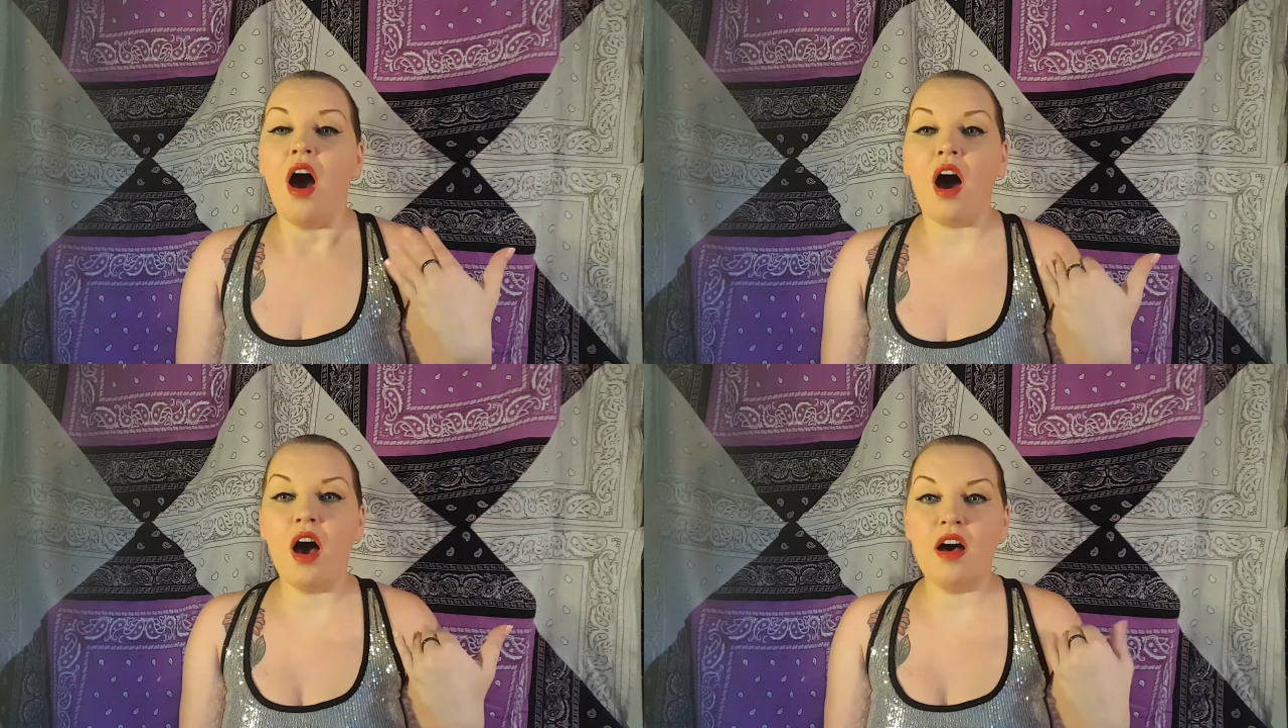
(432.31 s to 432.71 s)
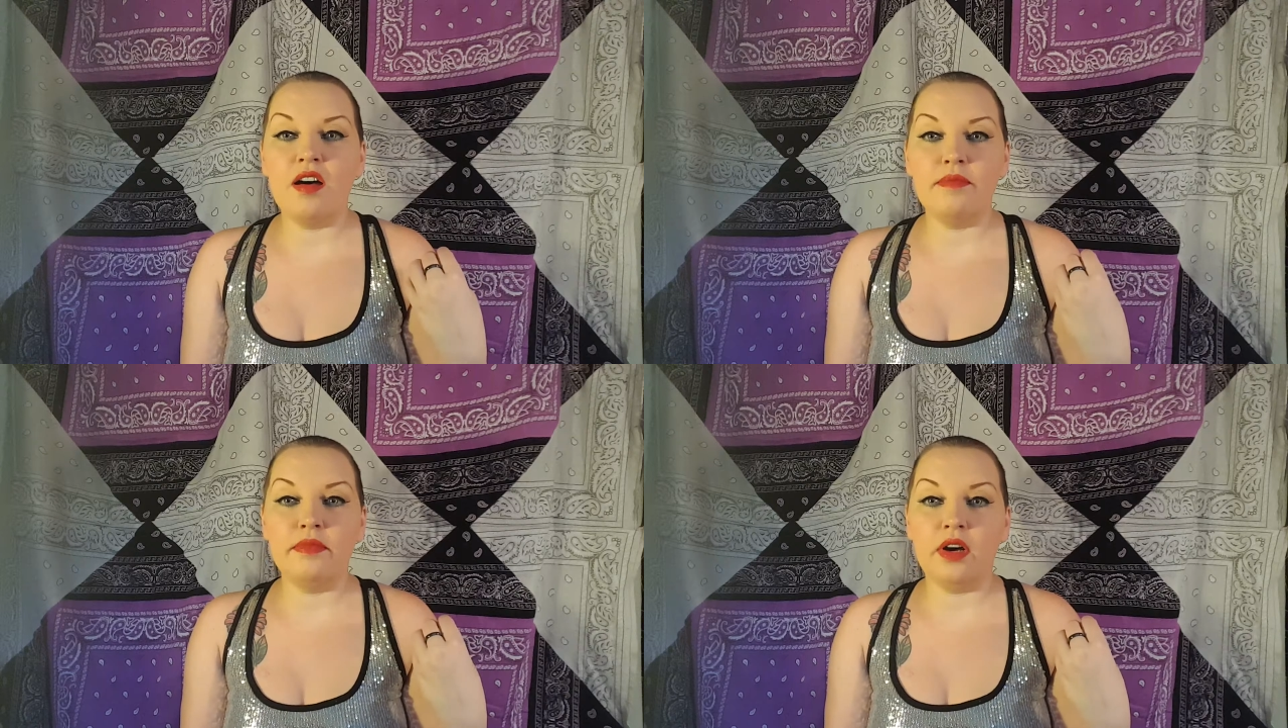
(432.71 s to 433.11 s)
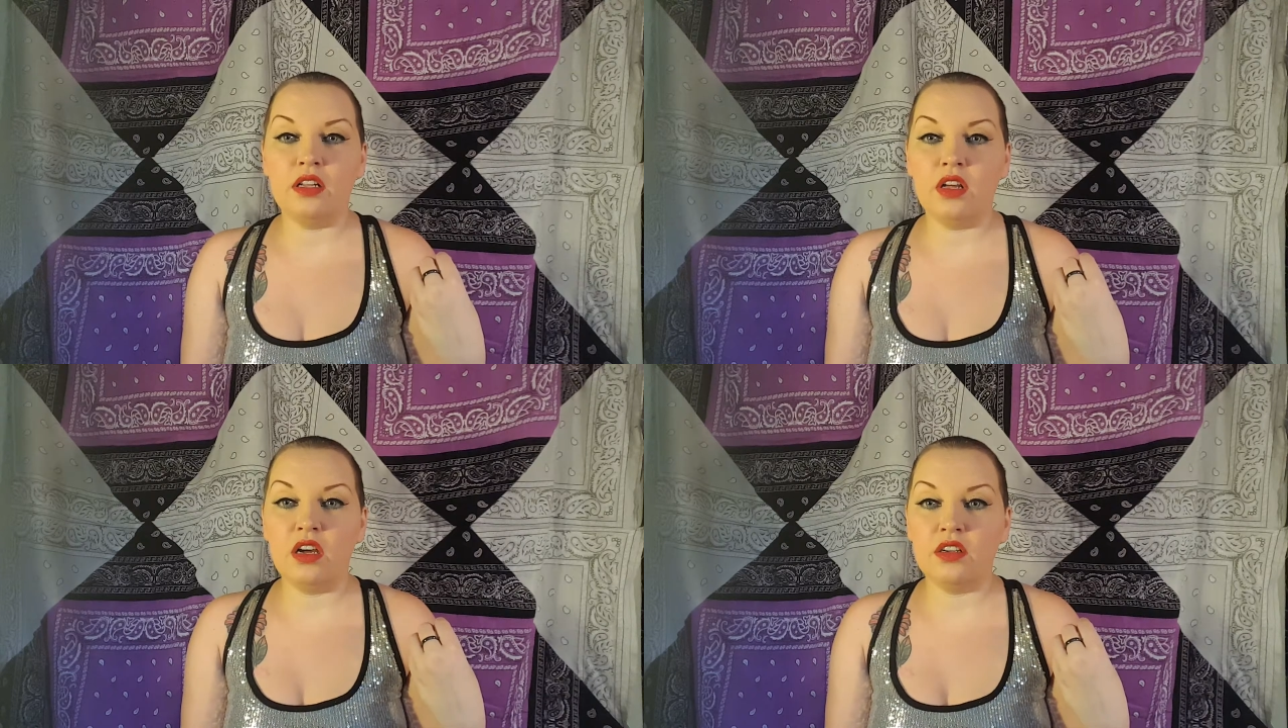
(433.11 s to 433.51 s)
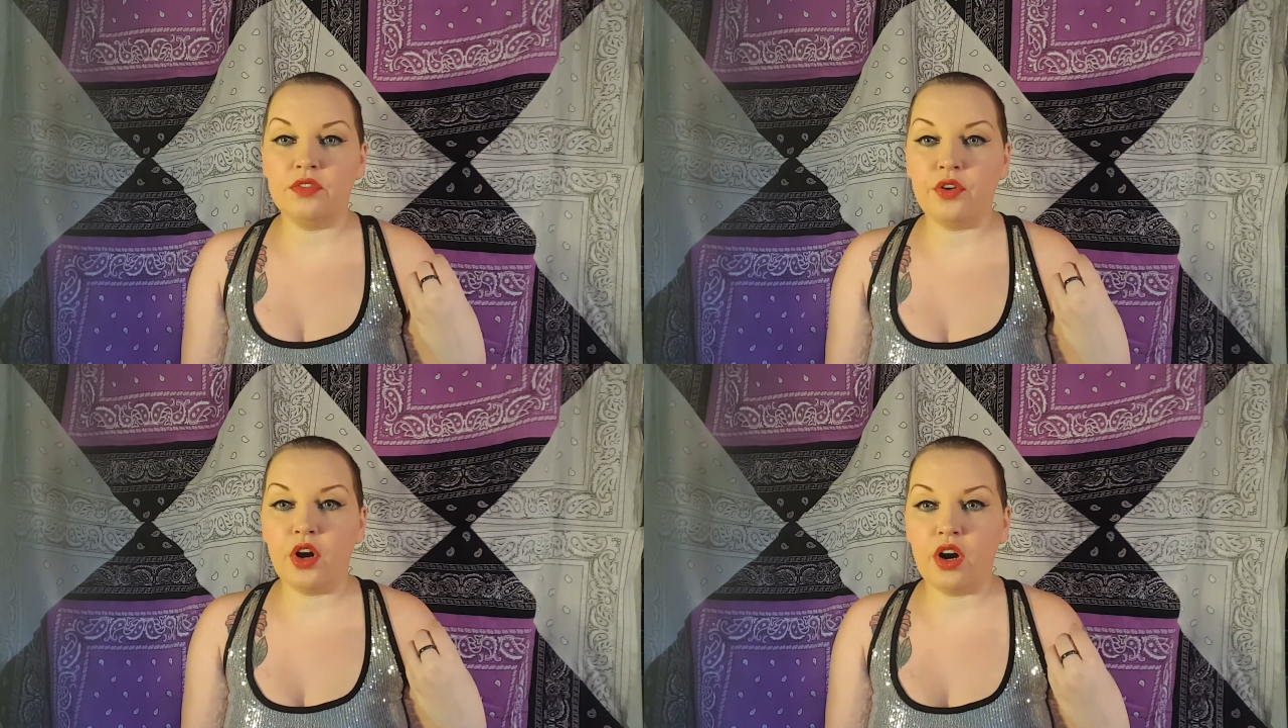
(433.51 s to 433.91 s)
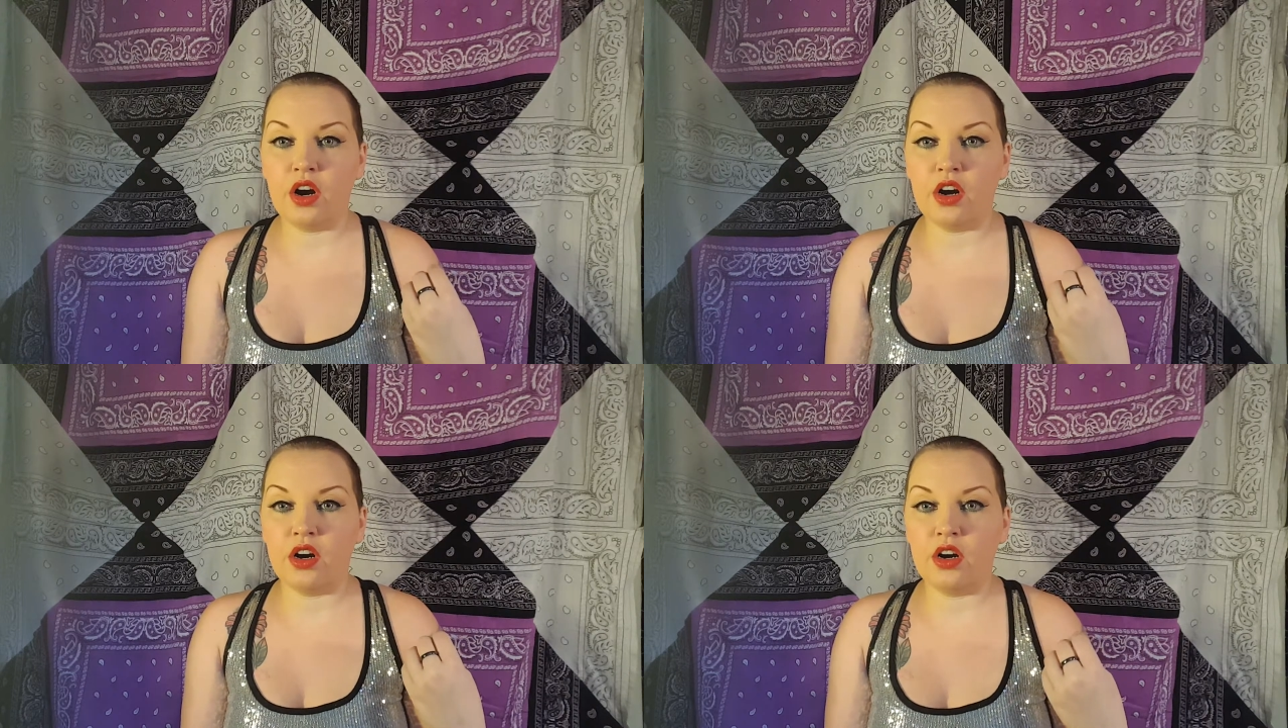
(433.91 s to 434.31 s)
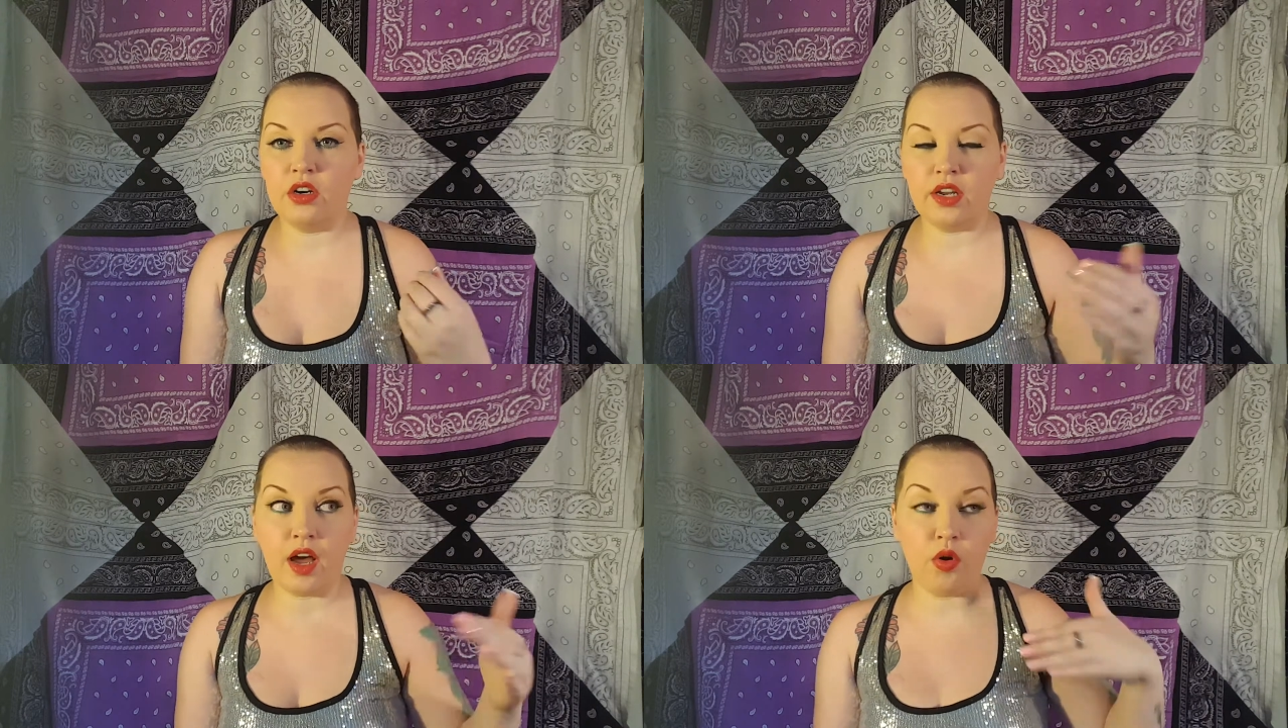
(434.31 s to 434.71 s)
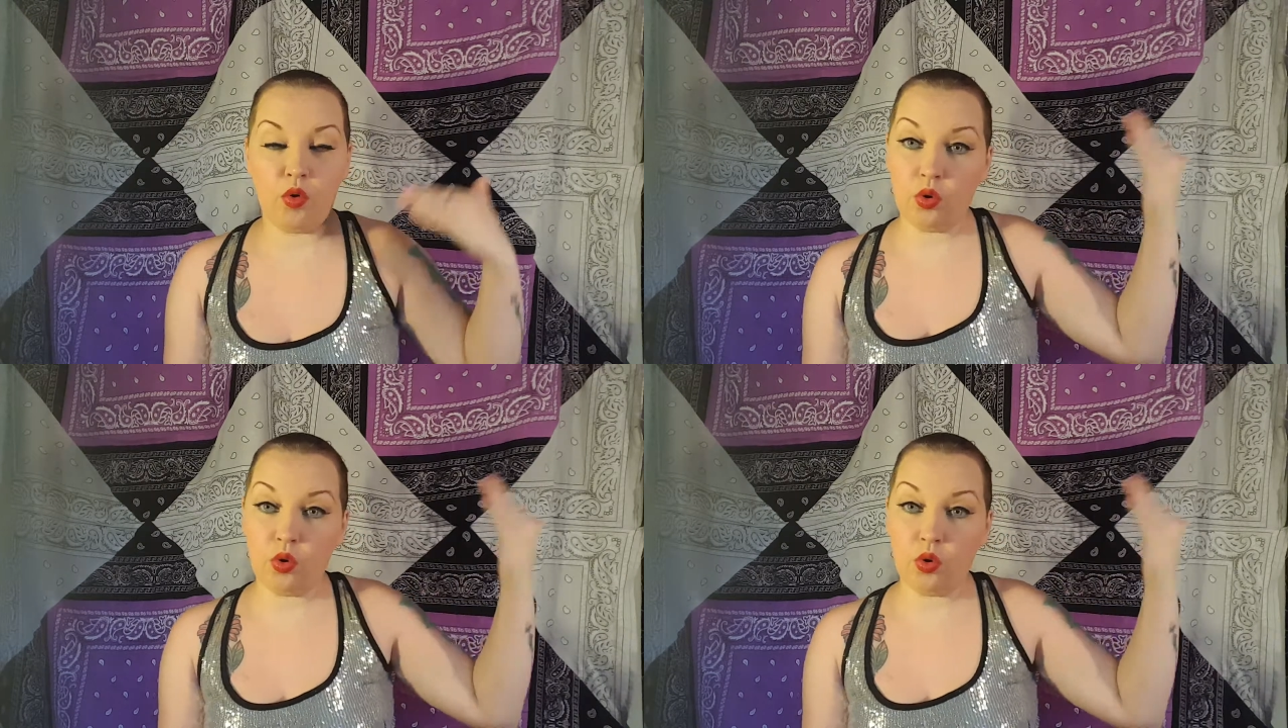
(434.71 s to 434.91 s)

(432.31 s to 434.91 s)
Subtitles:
a lot of our now